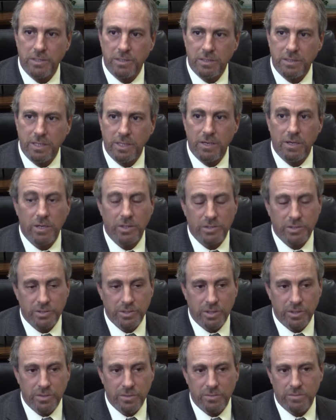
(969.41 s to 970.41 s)
and
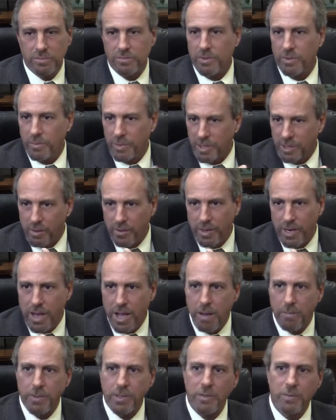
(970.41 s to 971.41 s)
also what
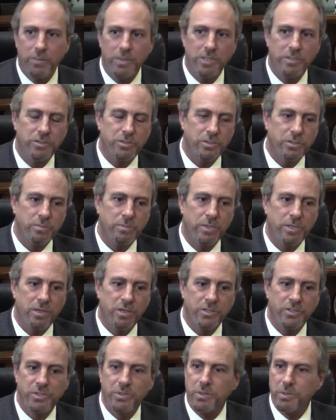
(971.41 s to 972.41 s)
happened to Windsor, but
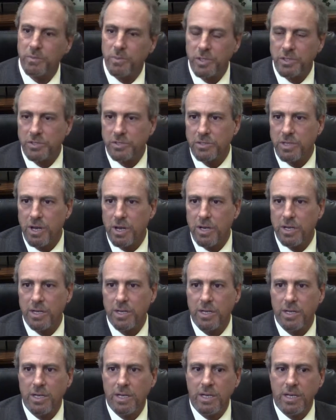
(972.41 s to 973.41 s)
also Woodstock,
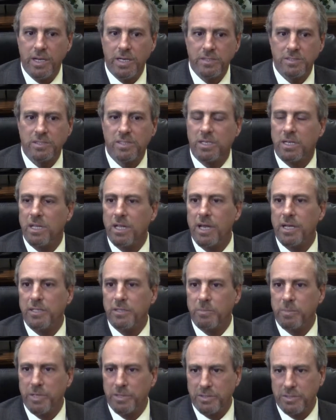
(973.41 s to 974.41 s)
has declined
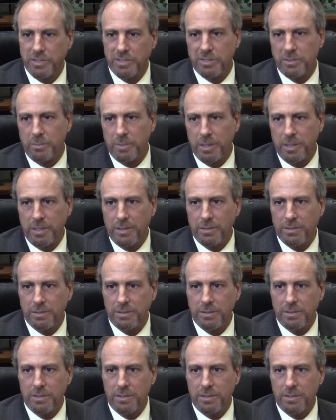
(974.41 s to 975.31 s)
to participate,